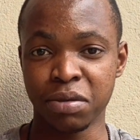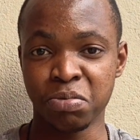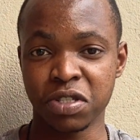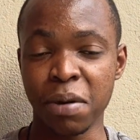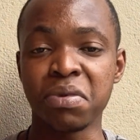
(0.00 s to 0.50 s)

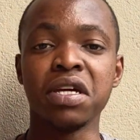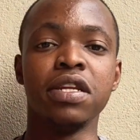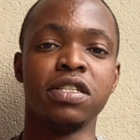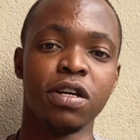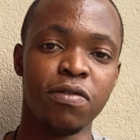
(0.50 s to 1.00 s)
something
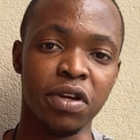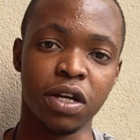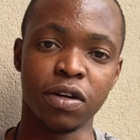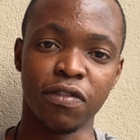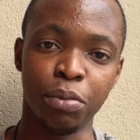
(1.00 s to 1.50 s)
deserving
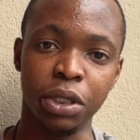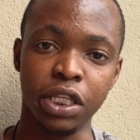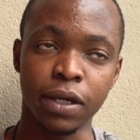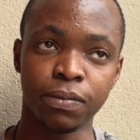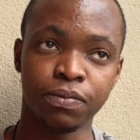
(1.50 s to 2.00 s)
of a beating.